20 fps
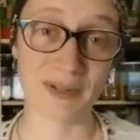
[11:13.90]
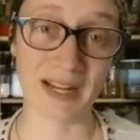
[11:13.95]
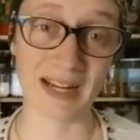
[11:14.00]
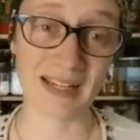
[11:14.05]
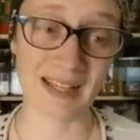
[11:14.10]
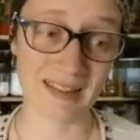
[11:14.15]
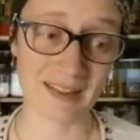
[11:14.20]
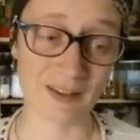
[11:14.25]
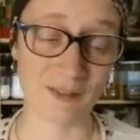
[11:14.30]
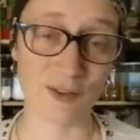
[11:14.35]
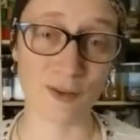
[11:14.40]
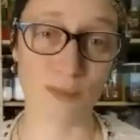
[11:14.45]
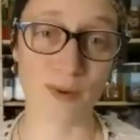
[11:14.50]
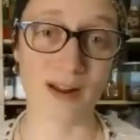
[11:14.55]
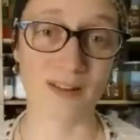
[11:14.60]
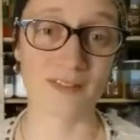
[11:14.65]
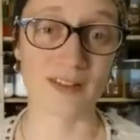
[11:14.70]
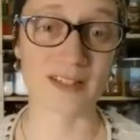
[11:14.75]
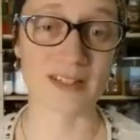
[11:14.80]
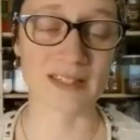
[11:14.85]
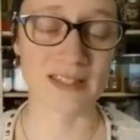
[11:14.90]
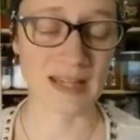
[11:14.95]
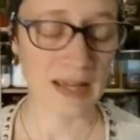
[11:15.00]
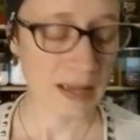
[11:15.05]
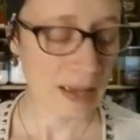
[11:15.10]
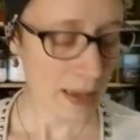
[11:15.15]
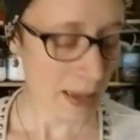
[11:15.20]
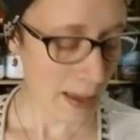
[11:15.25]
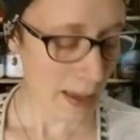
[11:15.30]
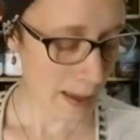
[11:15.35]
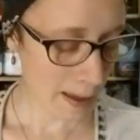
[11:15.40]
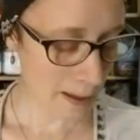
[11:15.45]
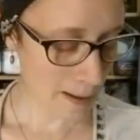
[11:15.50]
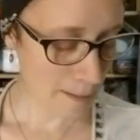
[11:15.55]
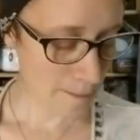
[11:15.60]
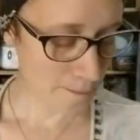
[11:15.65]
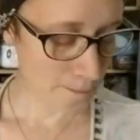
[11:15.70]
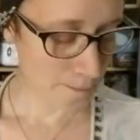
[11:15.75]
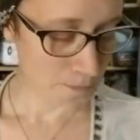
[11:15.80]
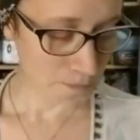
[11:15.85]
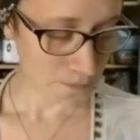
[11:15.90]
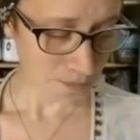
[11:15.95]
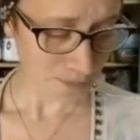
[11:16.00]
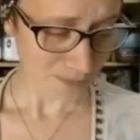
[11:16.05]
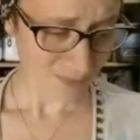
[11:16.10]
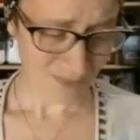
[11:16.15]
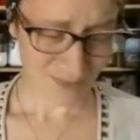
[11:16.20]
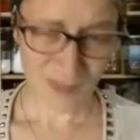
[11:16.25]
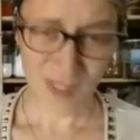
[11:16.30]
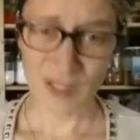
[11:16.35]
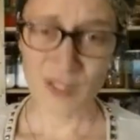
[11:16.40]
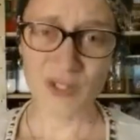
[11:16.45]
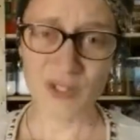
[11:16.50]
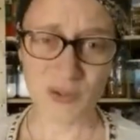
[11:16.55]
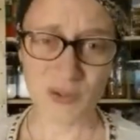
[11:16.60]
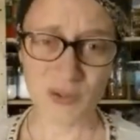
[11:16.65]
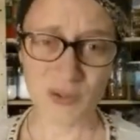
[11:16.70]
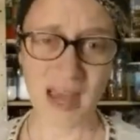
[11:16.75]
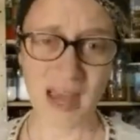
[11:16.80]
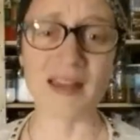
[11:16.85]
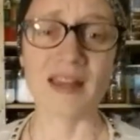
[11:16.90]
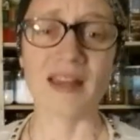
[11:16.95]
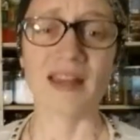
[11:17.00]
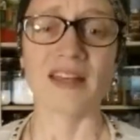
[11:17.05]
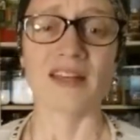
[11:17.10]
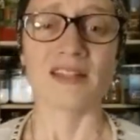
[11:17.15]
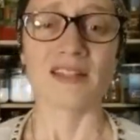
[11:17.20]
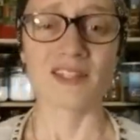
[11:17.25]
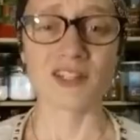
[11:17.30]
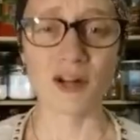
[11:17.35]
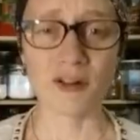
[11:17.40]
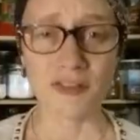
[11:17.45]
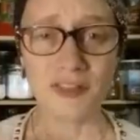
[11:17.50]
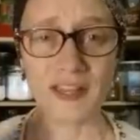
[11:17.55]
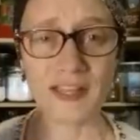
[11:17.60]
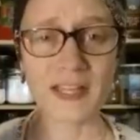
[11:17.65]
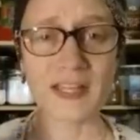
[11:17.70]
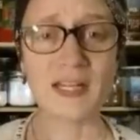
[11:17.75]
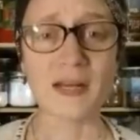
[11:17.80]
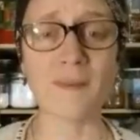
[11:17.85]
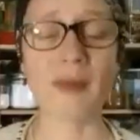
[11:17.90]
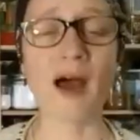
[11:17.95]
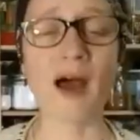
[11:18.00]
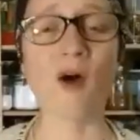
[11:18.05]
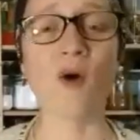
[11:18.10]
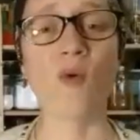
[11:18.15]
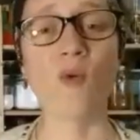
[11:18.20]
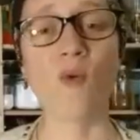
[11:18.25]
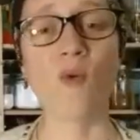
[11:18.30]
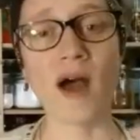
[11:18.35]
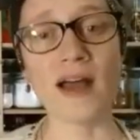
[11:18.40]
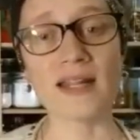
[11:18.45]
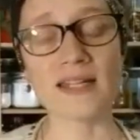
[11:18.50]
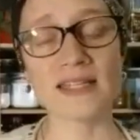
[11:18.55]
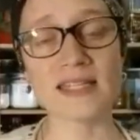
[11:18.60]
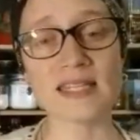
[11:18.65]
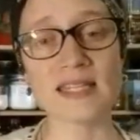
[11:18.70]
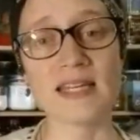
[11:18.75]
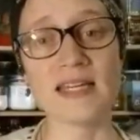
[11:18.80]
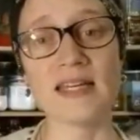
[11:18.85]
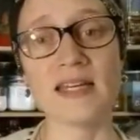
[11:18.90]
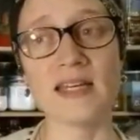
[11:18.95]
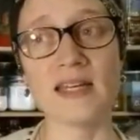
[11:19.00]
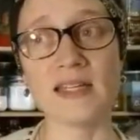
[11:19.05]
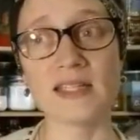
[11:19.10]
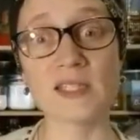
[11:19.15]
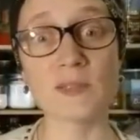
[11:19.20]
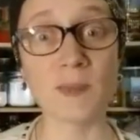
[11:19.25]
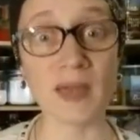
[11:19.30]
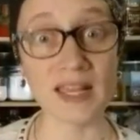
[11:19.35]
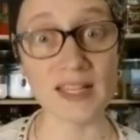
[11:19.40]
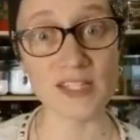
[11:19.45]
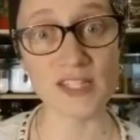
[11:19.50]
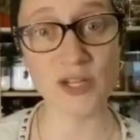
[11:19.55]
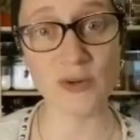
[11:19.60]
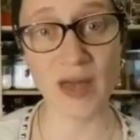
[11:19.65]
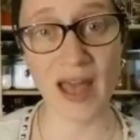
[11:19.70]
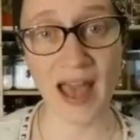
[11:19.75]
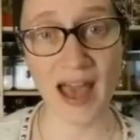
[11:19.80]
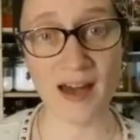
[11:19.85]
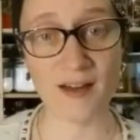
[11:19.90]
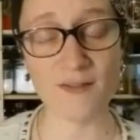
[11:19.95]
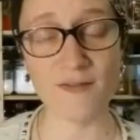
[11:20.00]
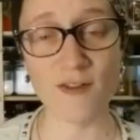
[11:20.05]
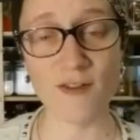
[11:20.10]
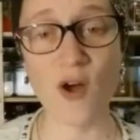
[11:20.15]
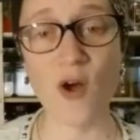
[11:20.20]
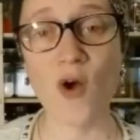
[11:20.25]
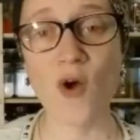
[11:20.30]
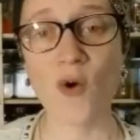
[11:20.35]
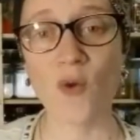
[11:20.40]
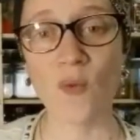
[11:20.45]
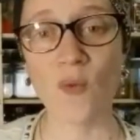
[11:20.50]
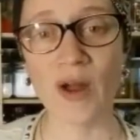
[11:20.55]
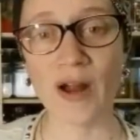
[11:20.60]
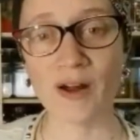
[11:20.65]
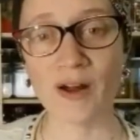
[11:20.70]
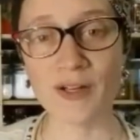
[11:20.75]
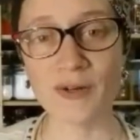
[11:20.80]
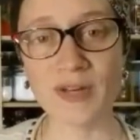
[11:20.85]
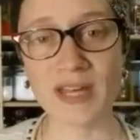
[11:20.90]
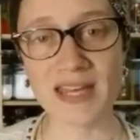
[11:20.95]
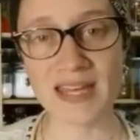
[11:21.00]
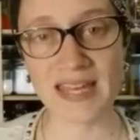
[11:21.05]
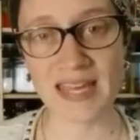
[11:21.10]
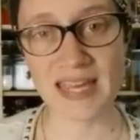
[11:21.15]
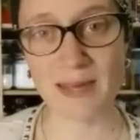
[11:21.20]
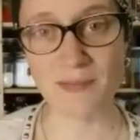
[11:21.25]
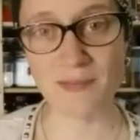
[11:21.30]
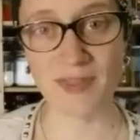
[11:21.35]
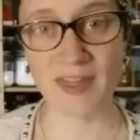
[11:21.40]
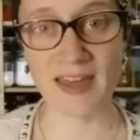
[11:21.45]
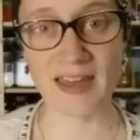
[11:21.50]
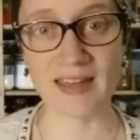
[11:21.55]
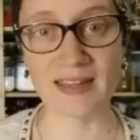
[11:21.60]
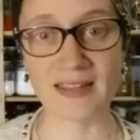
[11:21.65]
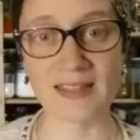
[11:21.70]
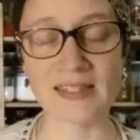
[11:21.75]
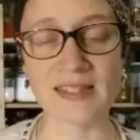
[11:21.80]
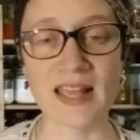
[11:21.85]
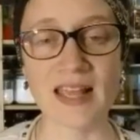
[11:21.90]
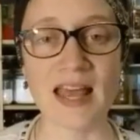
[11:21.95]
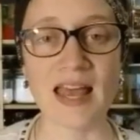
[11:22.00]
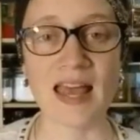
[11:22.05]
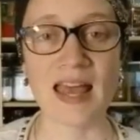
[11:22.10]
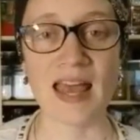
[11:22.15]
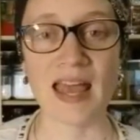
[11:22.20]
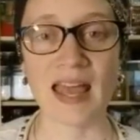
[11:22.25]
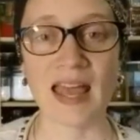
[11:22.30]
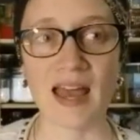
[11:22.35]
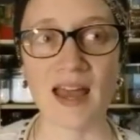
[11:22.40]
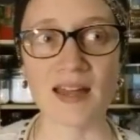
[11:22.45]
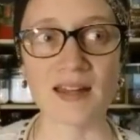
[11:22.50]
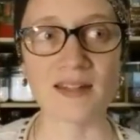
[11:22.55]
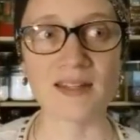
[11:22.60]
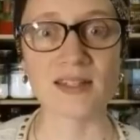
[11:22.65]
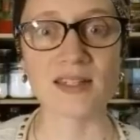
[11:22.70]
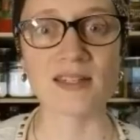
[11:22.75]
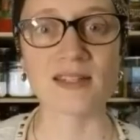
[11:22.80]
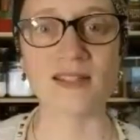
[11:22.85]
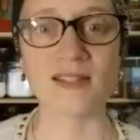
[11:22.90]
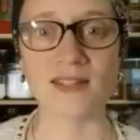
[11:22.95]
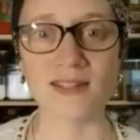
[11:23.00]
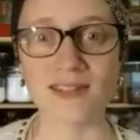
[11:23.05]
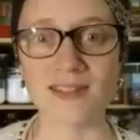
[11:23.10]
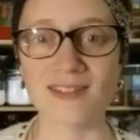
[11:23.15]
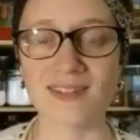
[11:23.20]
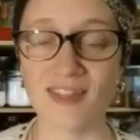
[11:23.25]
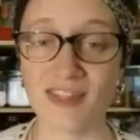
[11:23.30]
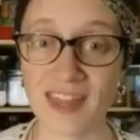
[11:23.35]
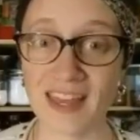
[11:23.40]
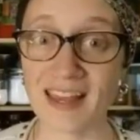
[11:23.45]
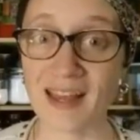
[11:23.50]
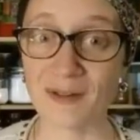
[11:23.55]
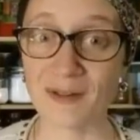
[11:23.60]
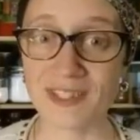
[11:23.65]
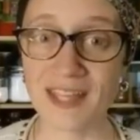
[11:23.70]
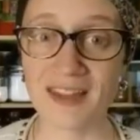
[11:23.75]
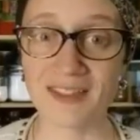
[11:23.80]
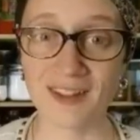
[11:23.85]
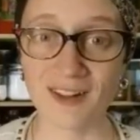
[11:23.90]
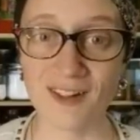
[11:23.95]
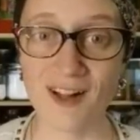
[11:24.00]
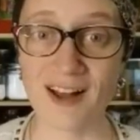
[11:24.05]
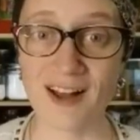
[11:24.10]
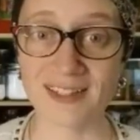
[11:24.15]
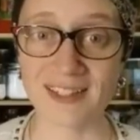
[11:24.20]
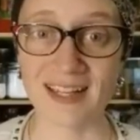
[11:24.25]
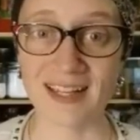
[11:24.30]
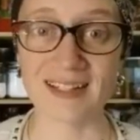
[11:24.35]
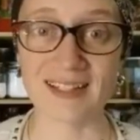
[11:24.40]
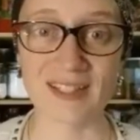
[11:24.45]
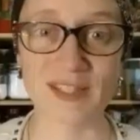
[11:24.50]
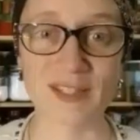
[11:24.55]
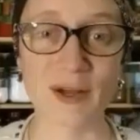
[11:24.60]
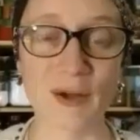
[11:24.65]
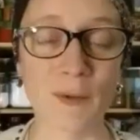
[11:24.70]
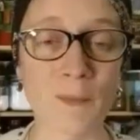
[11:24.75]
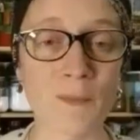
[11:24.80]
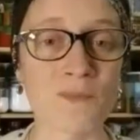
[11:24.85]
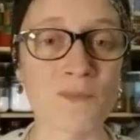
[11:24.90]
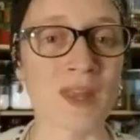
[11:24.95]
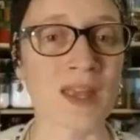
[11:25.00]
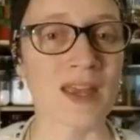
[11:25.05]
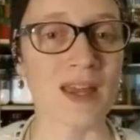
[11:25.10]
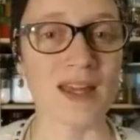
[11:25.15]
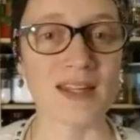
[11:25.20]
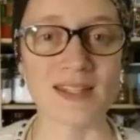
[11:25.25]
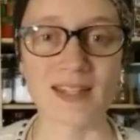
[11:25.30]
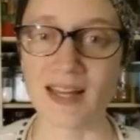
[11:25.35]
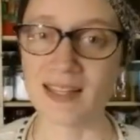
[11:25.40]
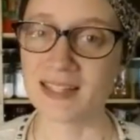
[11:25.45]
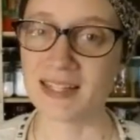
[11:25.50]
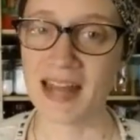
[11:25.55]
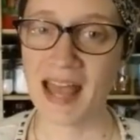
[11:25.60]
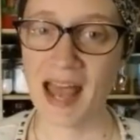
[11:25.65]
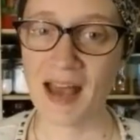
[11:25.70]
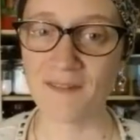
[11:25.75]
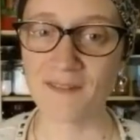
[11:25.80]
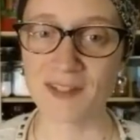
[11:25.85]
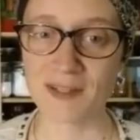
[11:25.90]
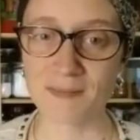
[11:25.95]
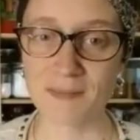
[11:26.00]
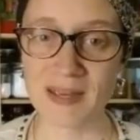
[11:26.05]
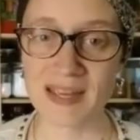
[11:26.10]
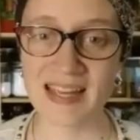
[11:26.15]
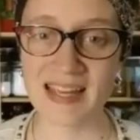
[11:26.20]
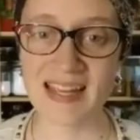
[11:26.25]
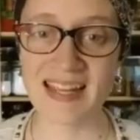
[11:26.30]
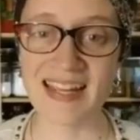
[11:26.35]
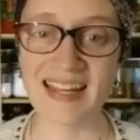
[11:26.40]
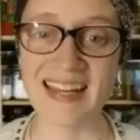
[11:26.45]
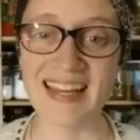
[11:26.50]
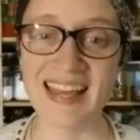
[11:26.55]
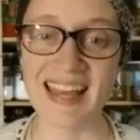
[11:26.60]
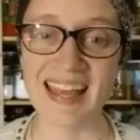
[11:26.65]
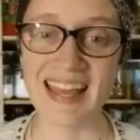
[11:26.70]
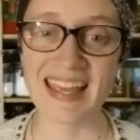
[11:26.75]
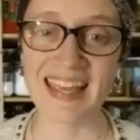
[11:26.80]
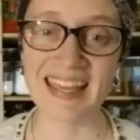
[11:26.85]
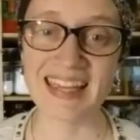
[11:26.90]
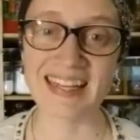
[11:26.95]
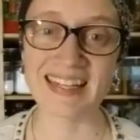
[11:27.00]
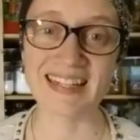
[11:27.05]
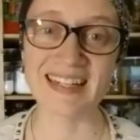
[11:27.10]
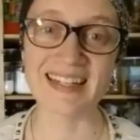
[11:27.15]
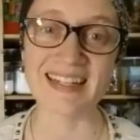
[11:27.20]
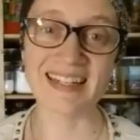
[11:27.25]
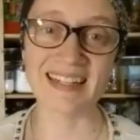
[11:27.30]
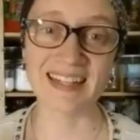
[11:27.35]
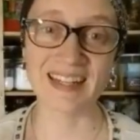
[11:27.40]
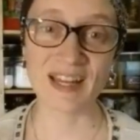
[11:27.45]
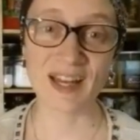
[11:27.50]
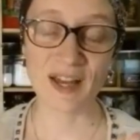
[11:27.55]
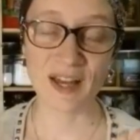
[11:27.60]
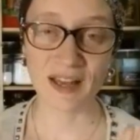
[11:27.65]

not doing anything for breakfast. So yeah, start thinking about what space you have, where you can keep things, and think outside the closet. So it doesn't have to be in